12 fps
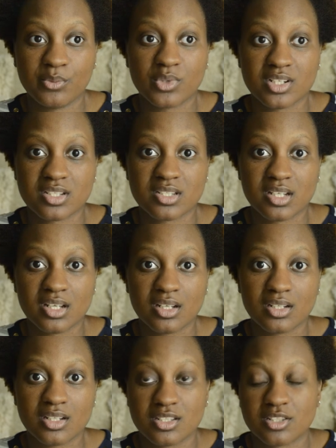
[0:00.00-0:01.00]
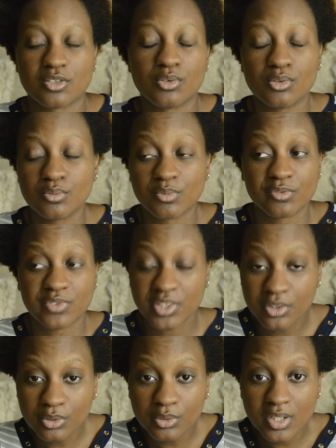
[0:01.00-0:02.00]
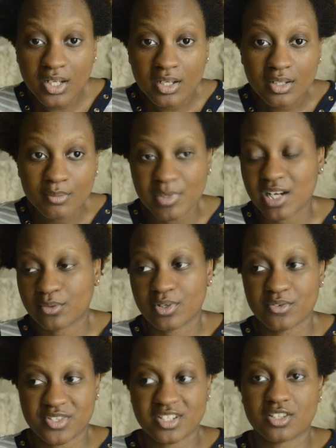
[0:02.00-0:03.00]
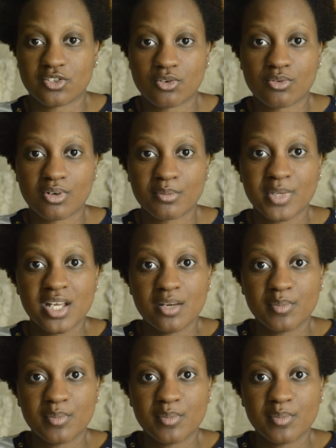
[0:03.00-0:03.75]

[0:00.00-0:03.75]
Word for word: you want to see it. It's an old review back when I was in the dorm,